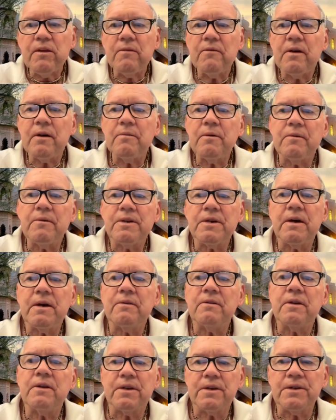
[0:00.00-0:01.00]
I've always
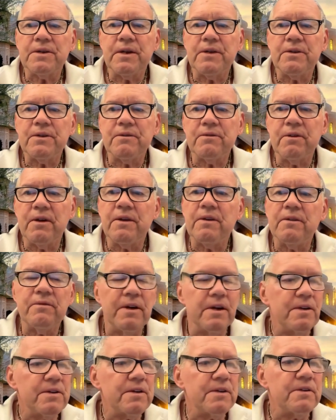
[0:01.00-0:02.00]
having extensive
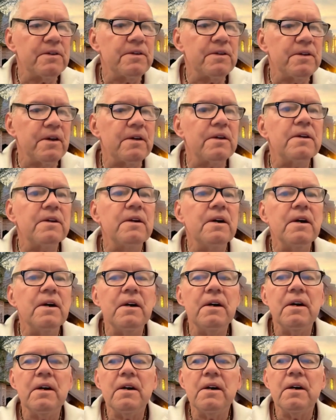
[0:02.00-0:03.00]
renovations done
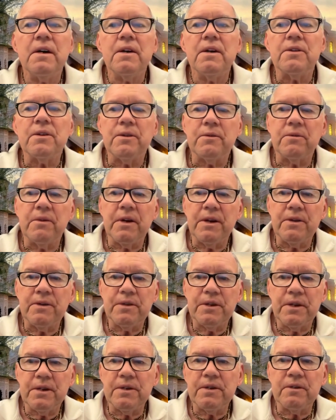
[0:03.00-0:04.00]
to the radio
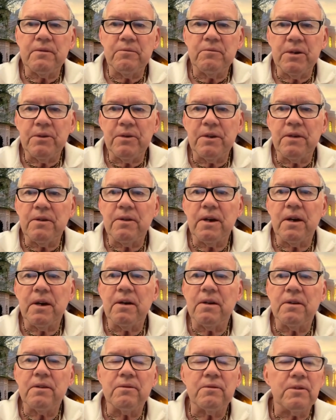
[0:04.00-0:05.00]
station building,
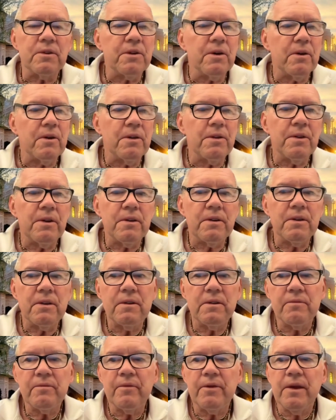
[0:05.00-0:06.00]
and with all the
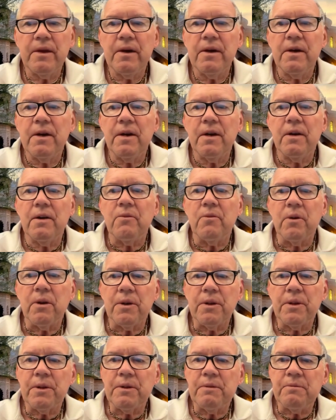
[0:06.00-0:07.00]

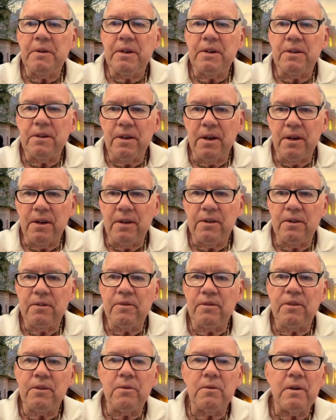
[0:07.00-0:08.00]
work that's being
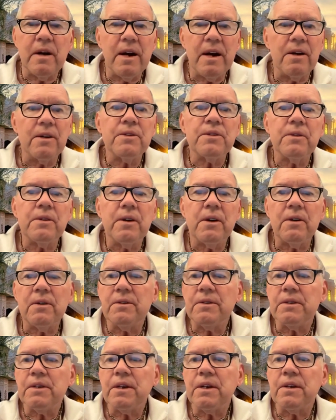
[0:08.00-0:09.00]
done, the wires are
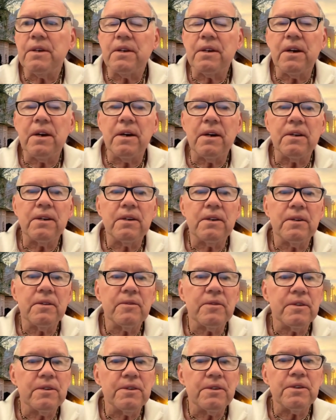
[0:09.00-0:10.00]
always getting cut,
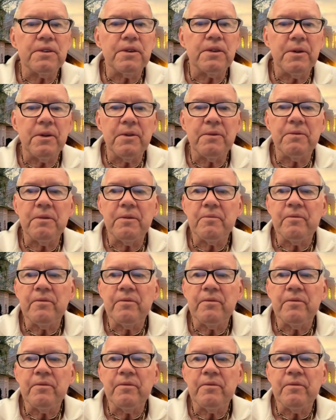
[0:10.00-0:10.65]
disturbed.